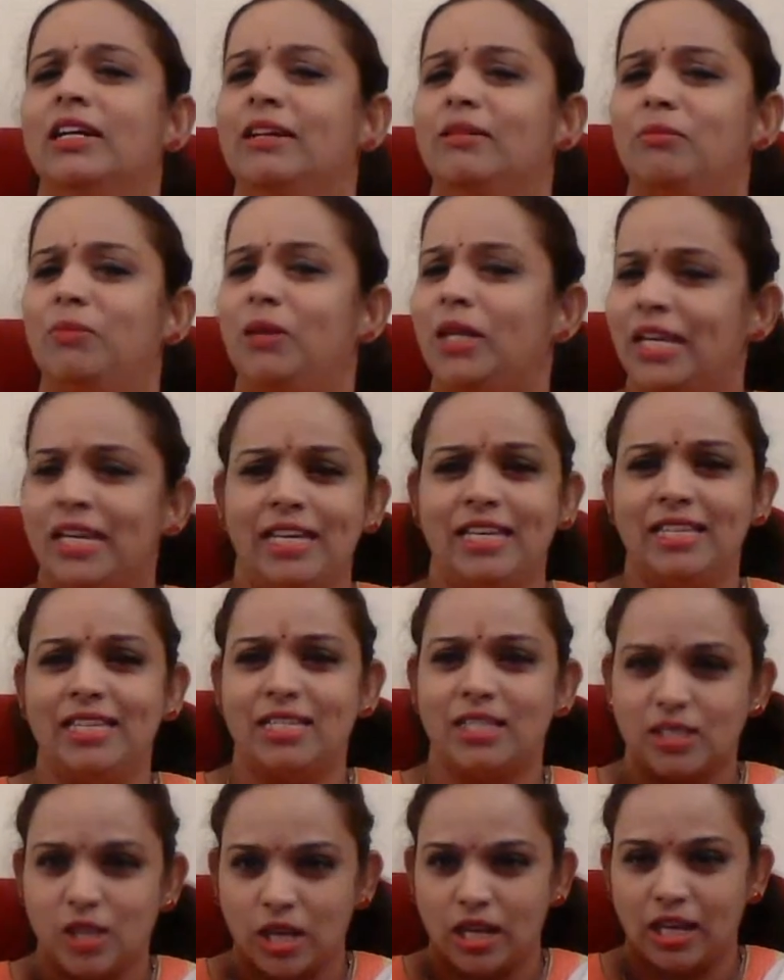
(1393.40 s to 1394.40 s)

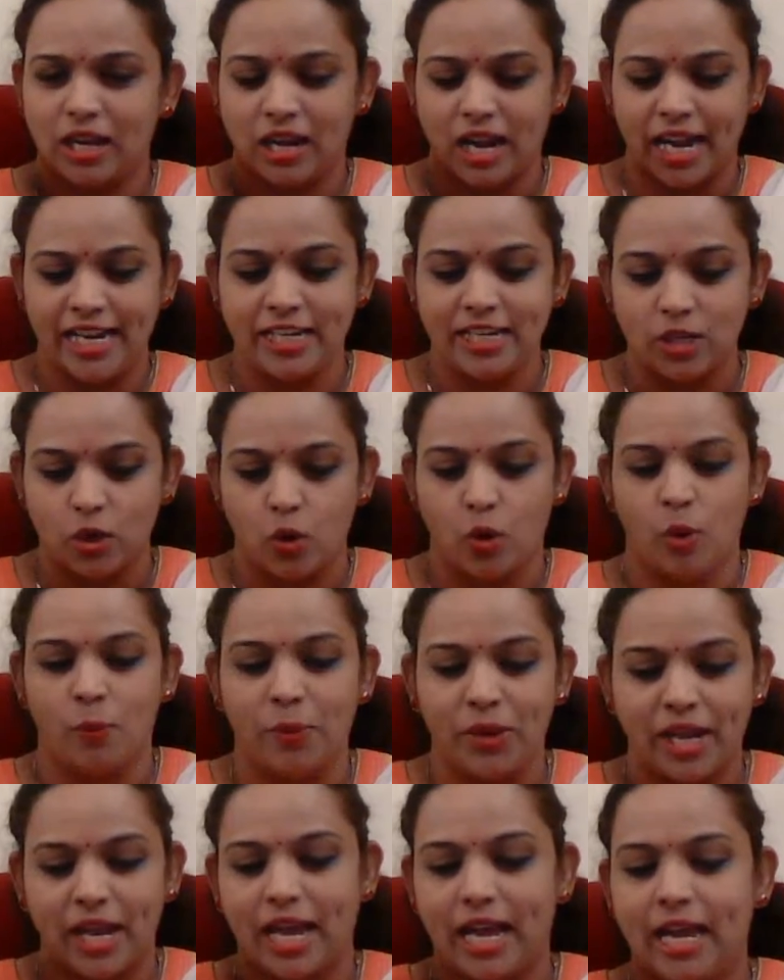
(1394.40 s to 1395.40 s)
Please write OP
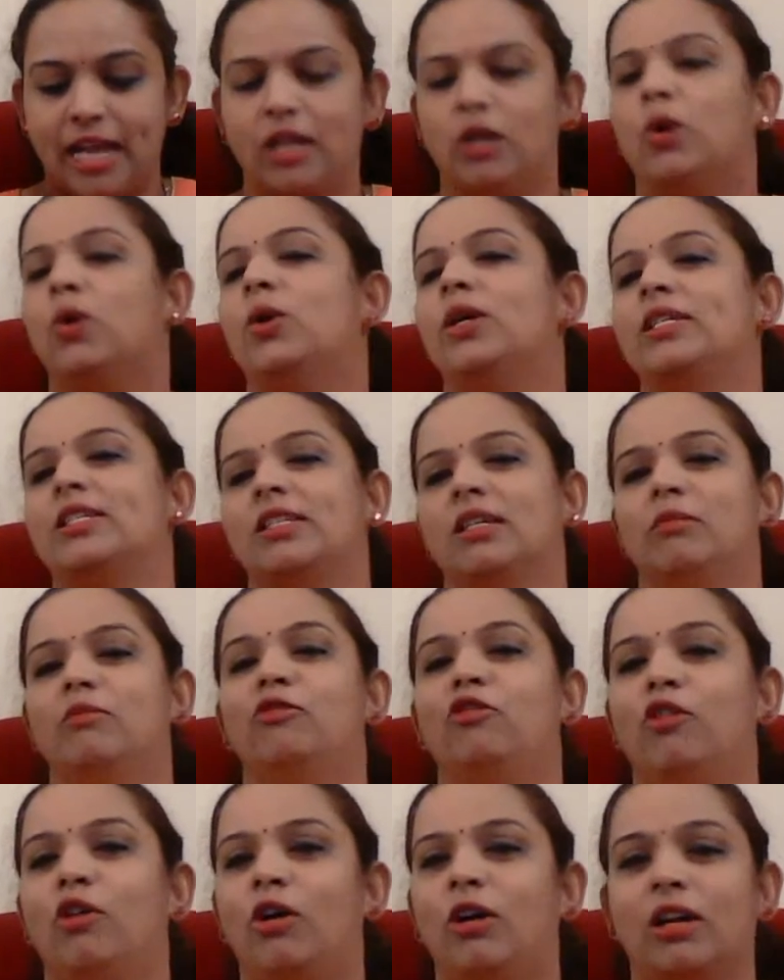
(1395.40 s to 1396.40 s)
and OSM
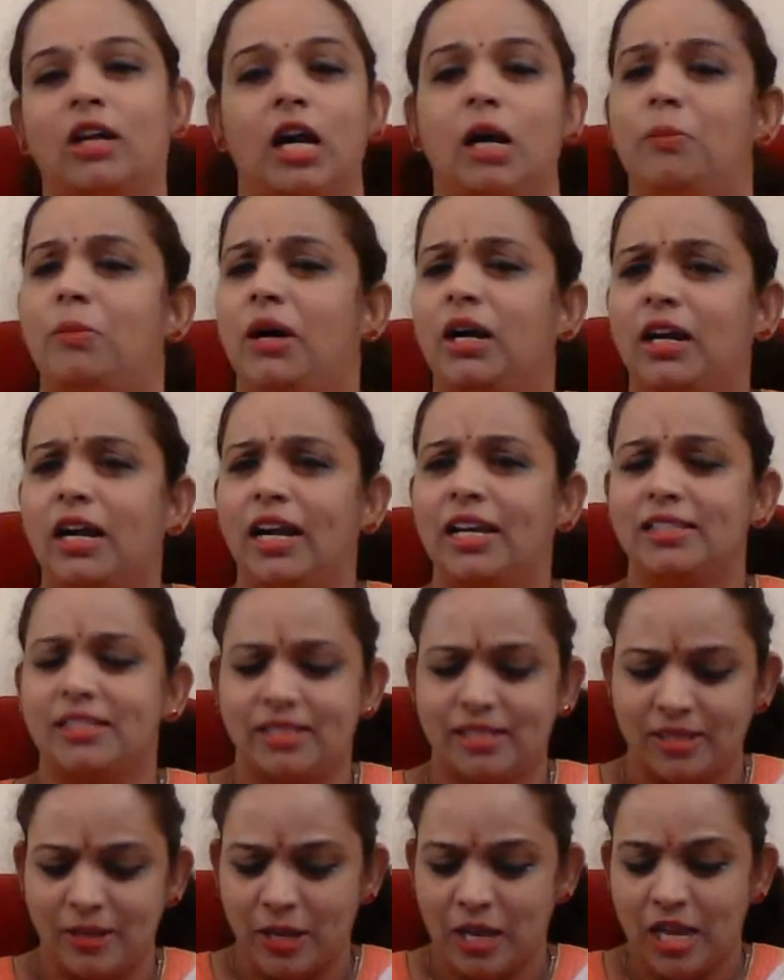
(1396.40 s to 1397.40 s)
for Kappa, guys.
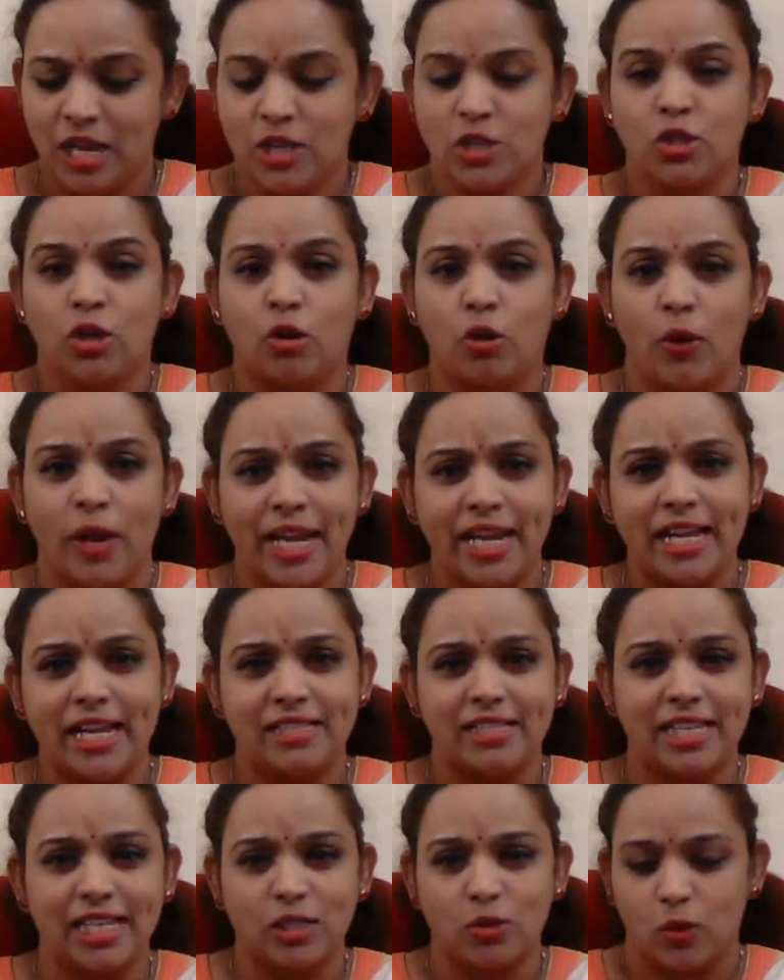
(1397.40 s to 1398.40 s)
So queen
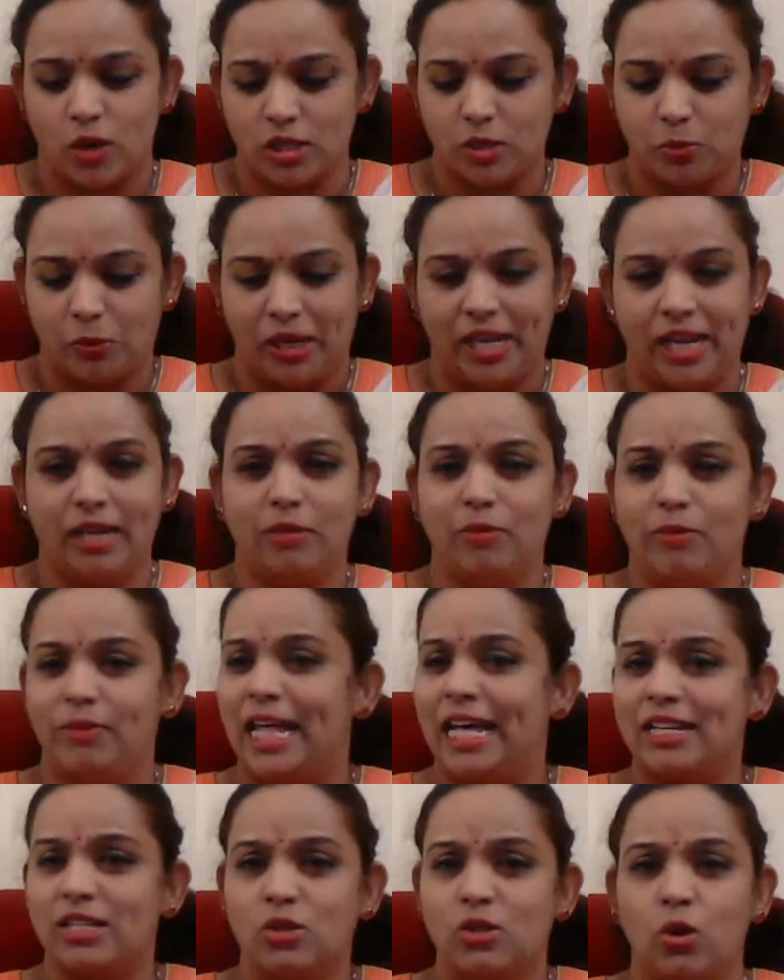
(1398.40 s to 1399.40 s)
h6 was played. There
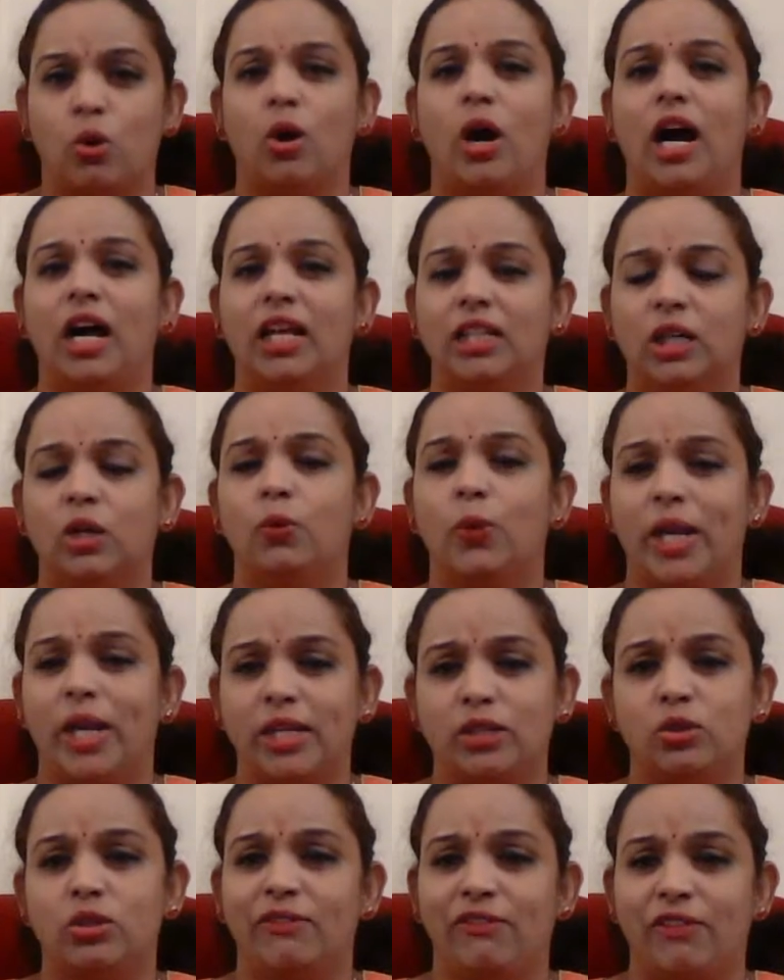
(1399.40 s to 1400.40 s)
is no other way to
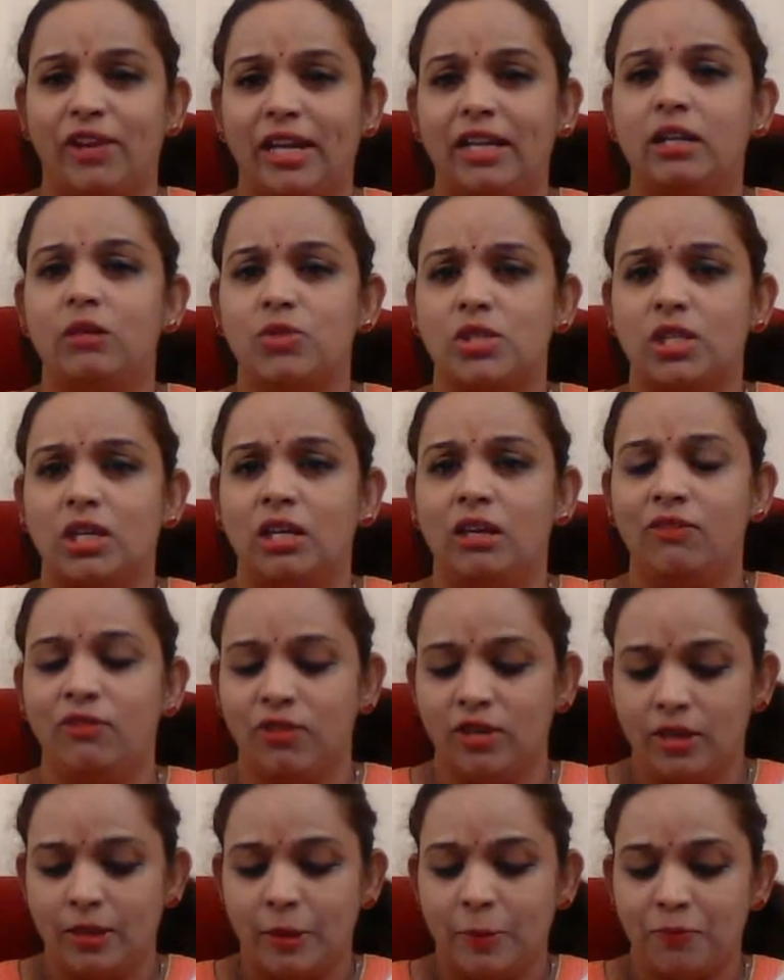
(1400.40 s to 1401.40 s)
defend himself.
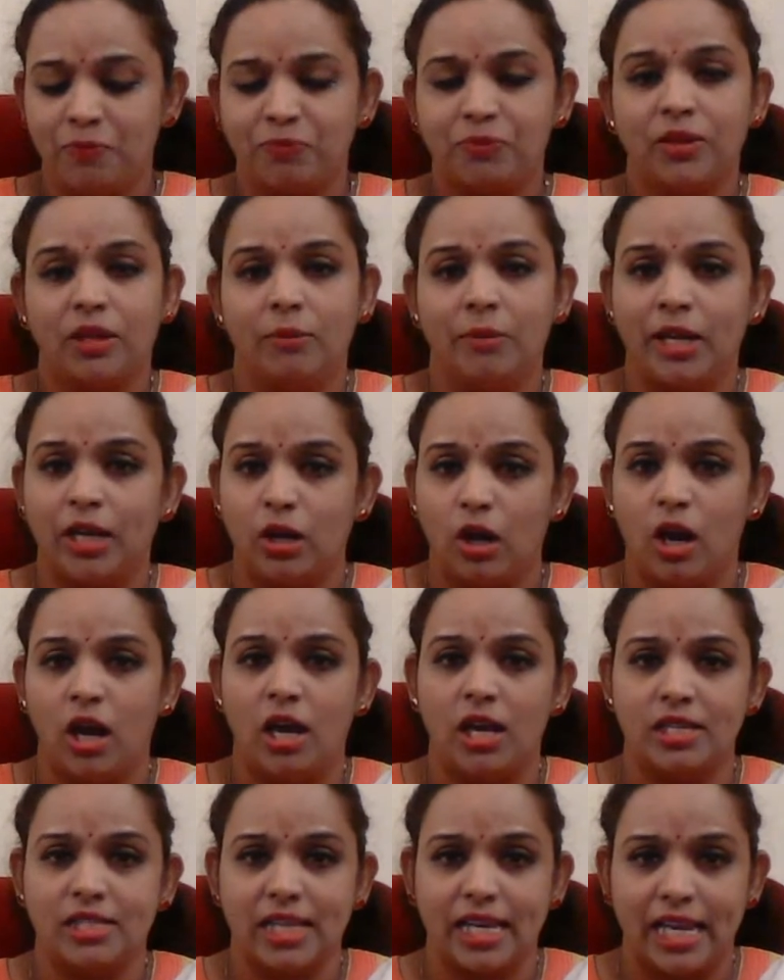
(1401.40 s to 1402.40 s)

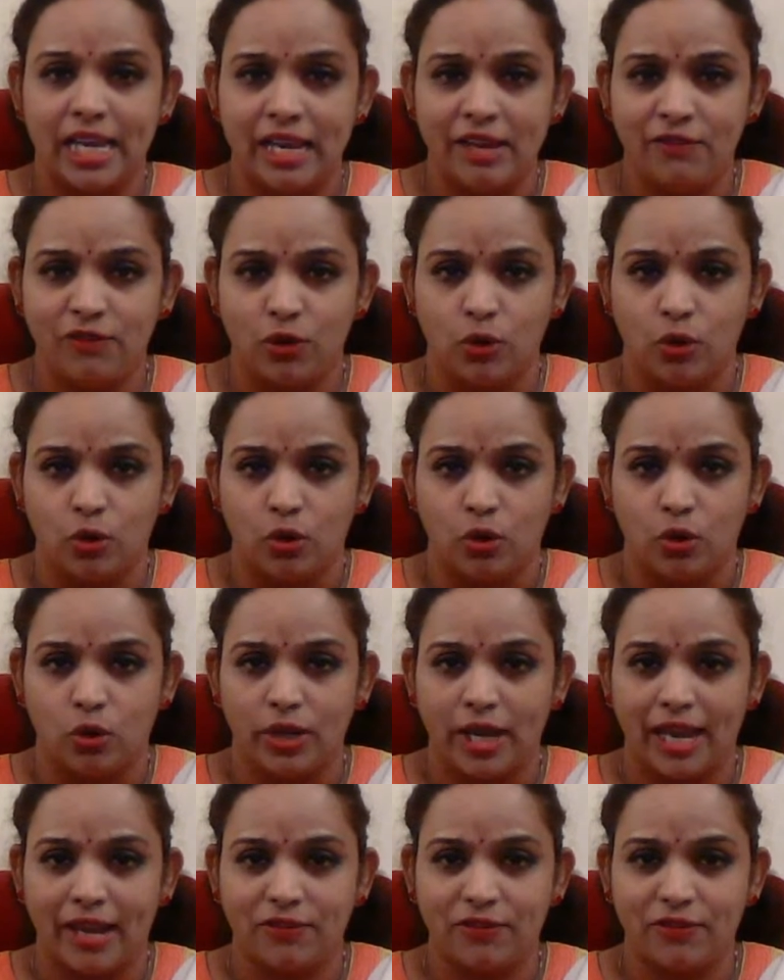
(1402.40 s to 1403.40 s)
Because if rook into
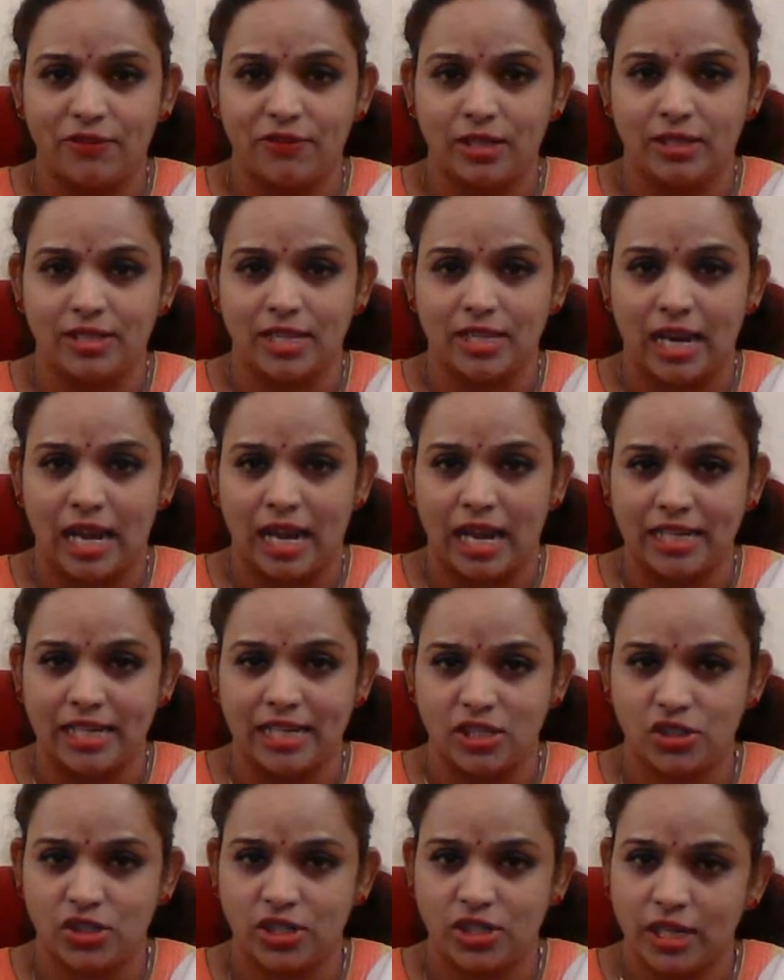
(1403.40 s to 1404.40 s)
f6, then I
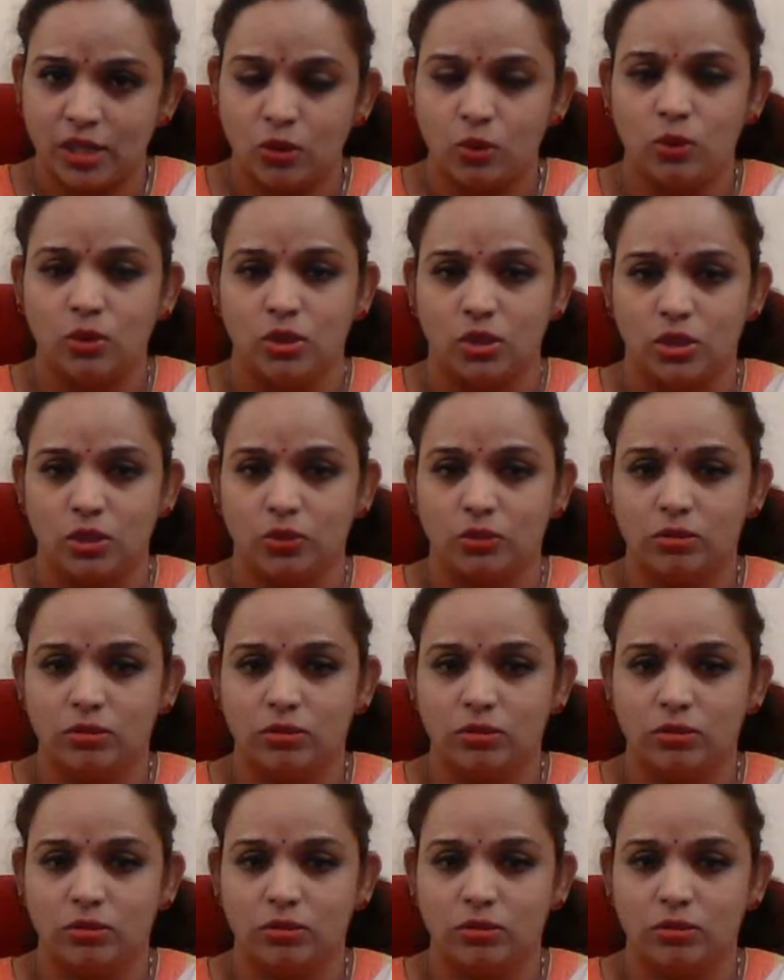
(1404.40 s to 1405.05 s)
just take rook into.